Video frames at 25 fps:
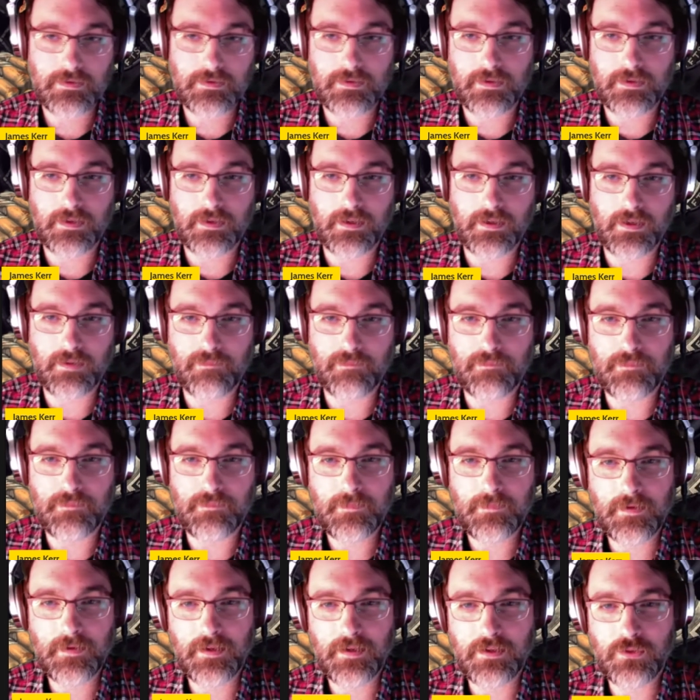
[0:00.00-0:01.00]
Um,
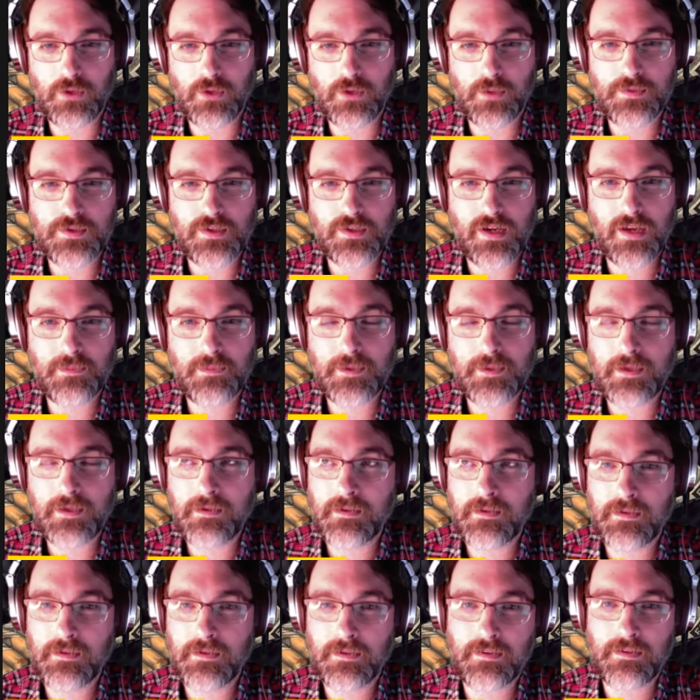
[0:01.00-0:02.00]
I grew up scrappy,
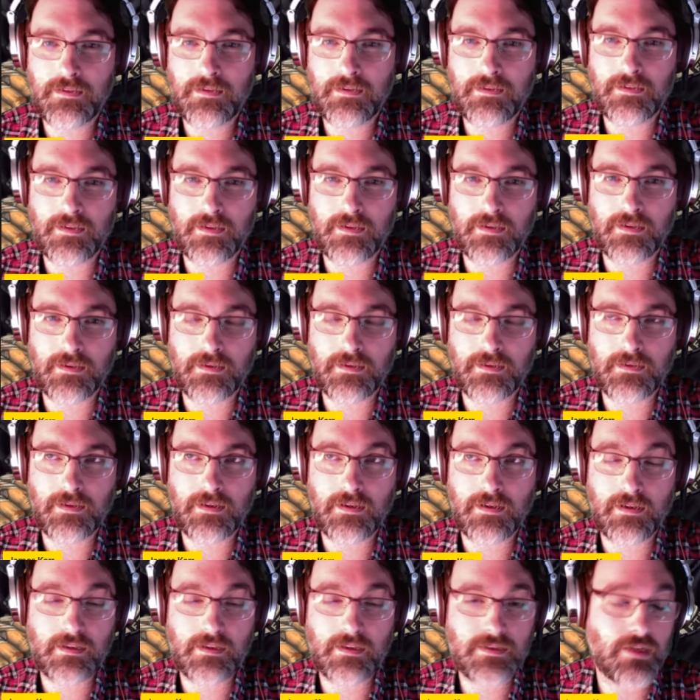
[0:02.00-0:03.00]
and
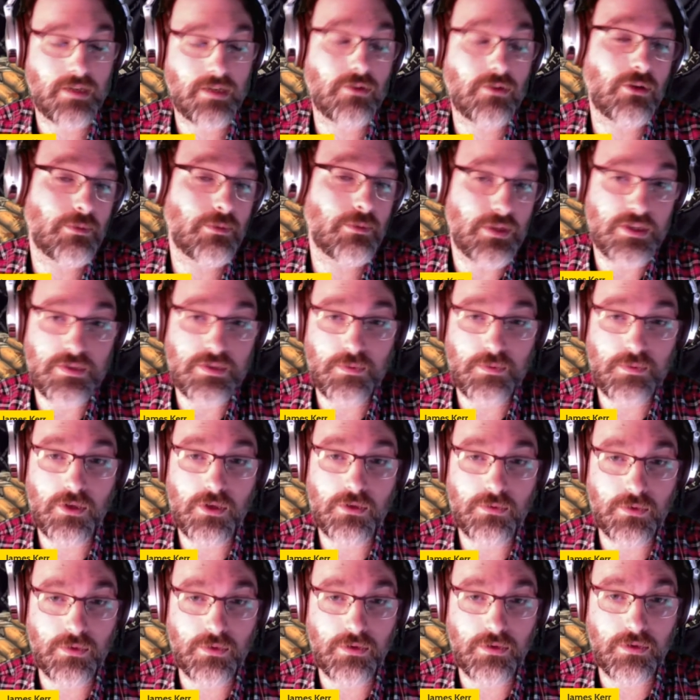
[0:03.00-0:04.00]
because uh, uh, I grew up in a
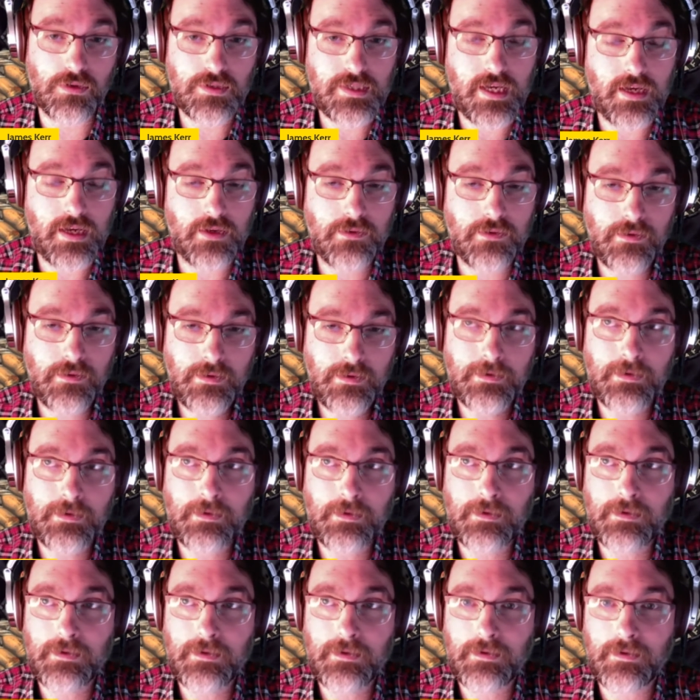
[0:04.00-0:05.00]
small rural town,
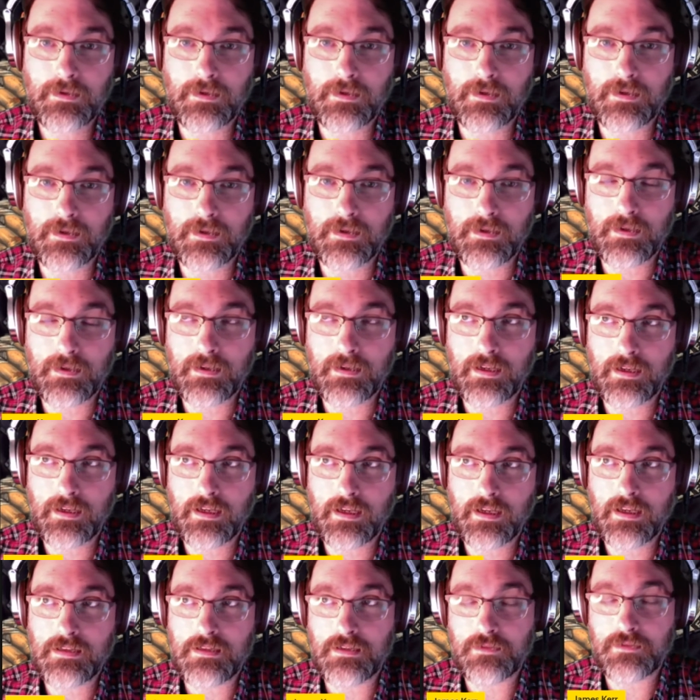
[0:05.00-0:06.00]
uh, and I
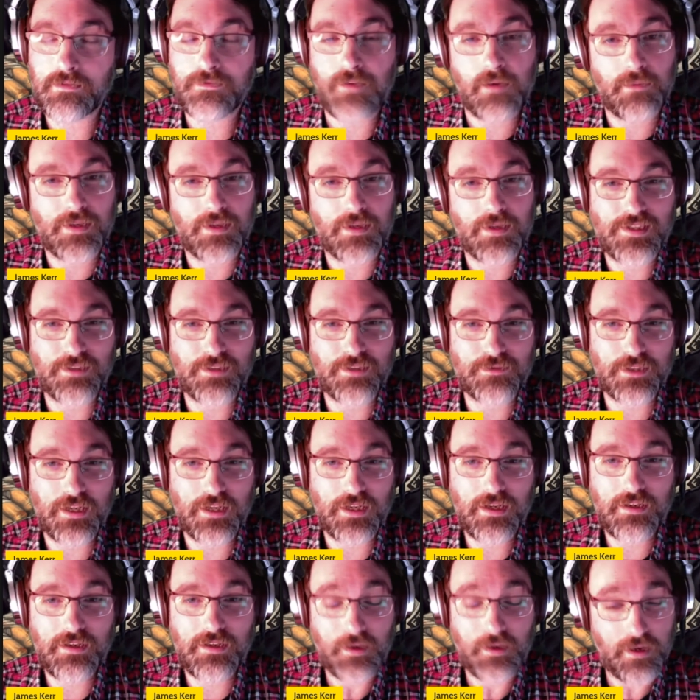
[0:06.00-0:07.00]
had to defend myself a
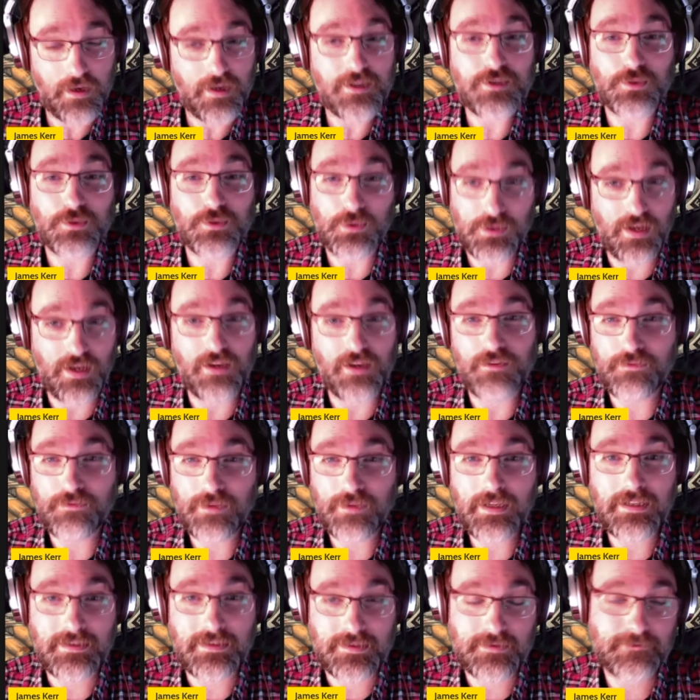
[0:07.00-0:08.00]
lot, and I got into a lot of
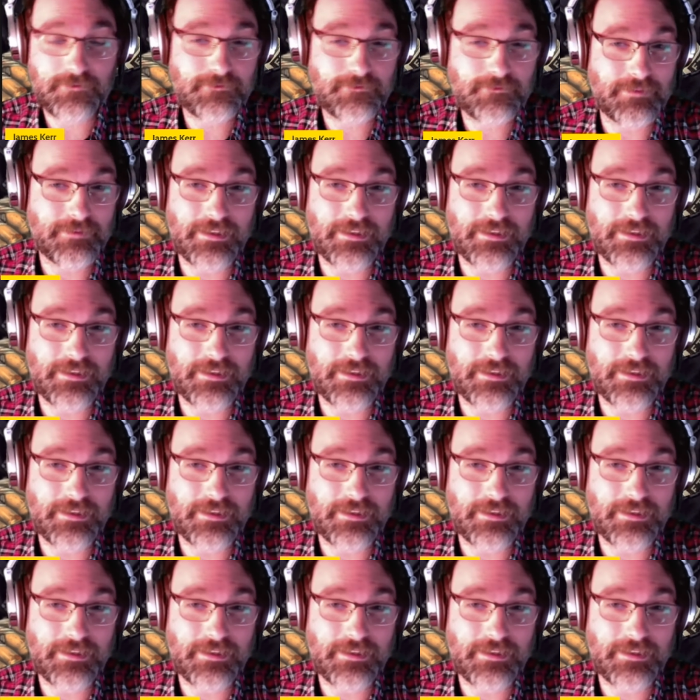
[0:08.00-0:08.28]
fights.